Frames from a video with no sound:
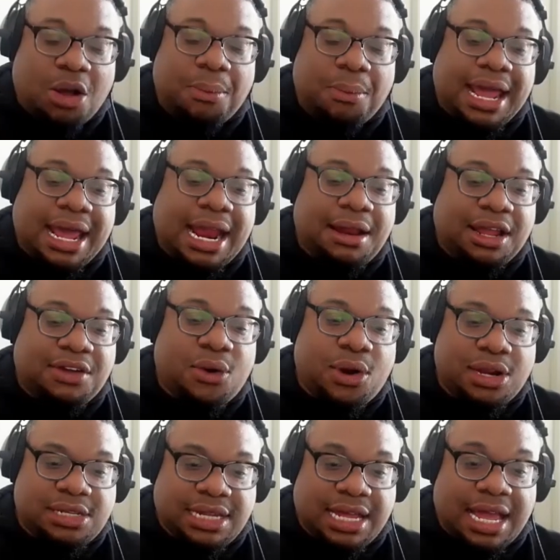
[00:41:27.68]
man, I look forward
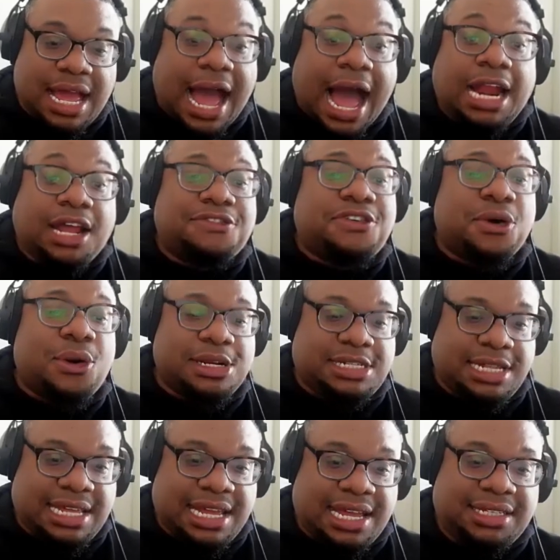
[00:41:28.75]
to, I look forward to
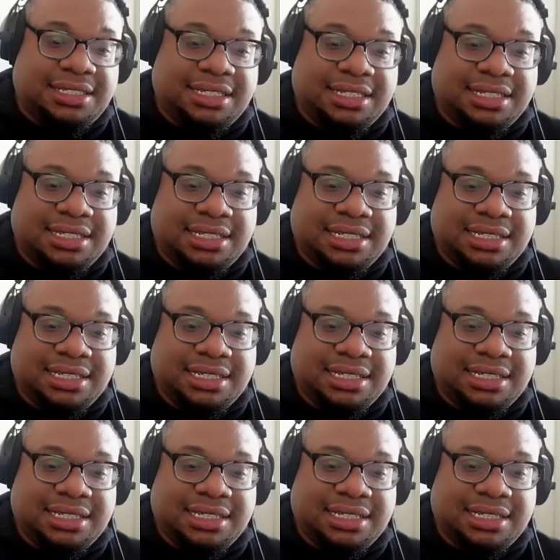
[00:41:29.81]
that. It